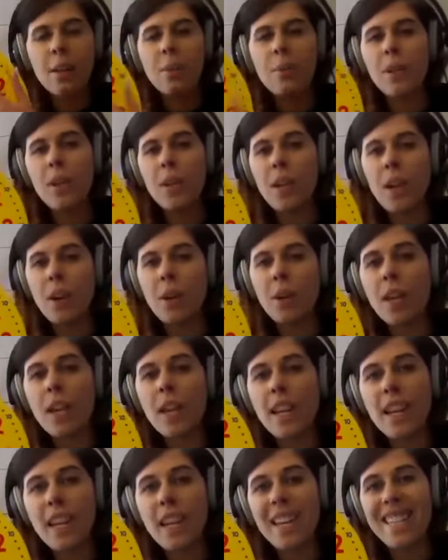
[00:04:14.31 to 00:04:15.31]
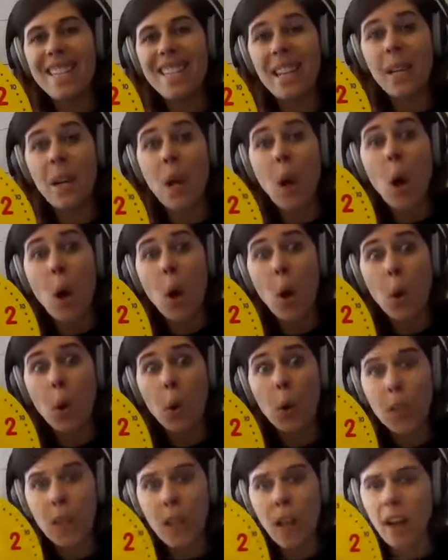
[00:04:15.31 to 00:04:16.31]
we know that it is an
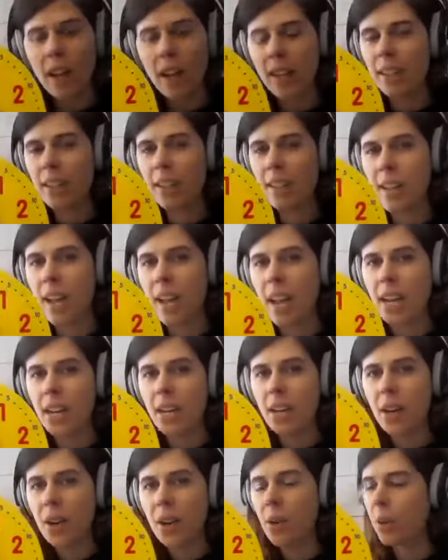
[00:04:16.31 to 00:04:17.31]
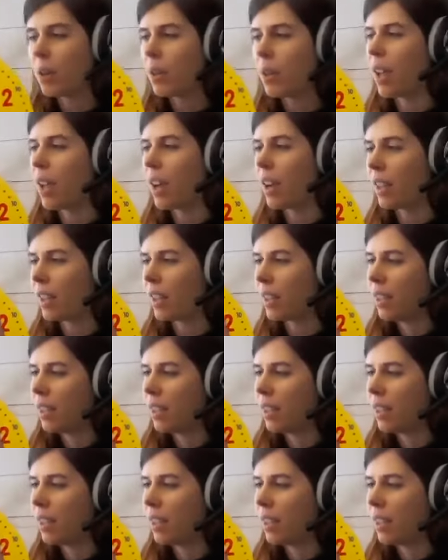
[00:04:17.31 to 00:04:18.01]
o'clock, 9 o'clock.